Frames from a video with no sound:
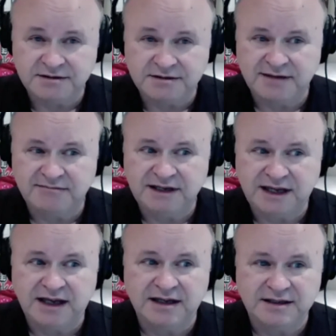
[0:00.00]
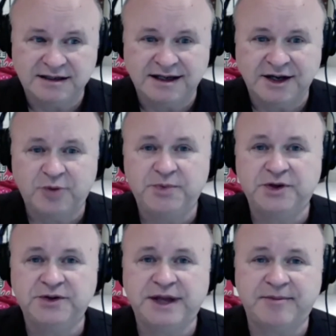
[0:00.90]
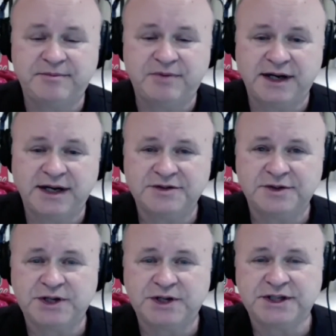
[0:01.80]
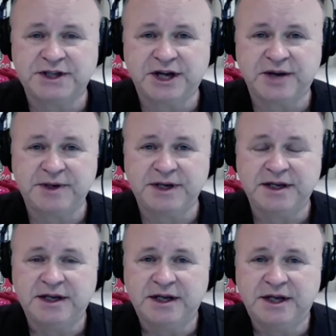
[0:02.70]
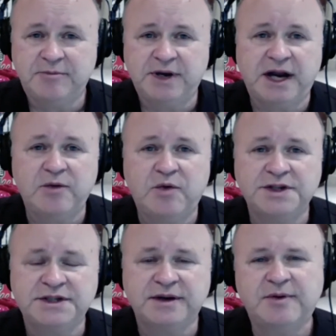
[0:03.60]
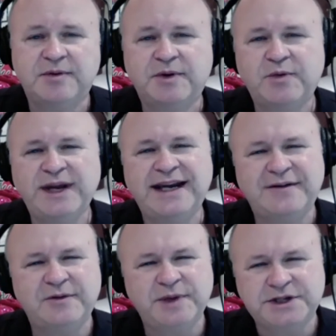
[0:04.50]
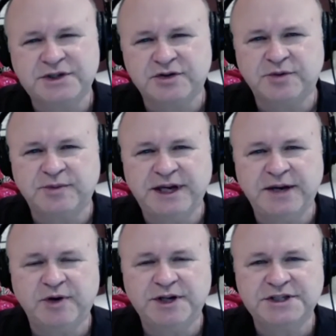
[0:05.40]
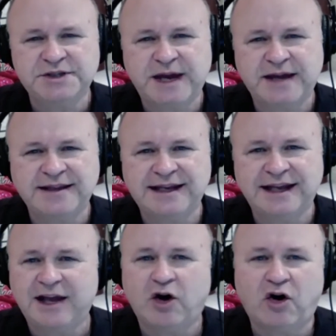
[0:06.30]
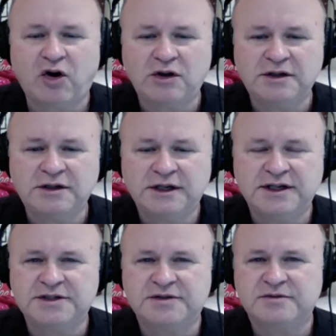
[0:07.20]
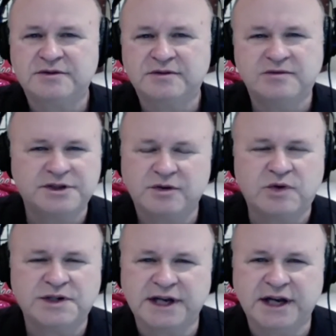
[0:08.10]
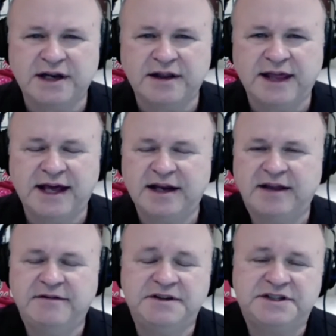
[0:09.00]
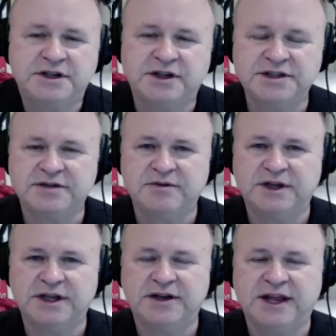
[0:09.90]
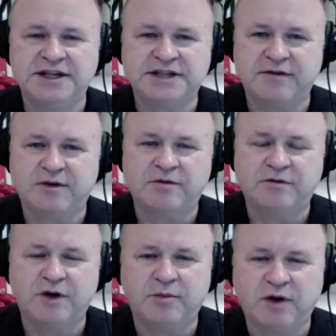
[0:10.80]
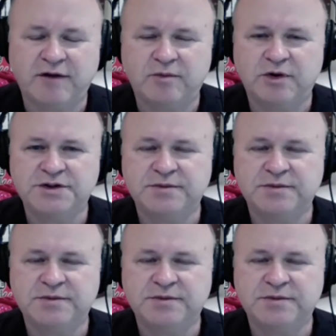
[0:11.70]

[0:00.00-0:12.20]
I helped build that brand. I was the president of the company. But we didn't have a big social media presence back then at all, because Richard wasn't into that. He still isn't really into that. He's kind of a very private person.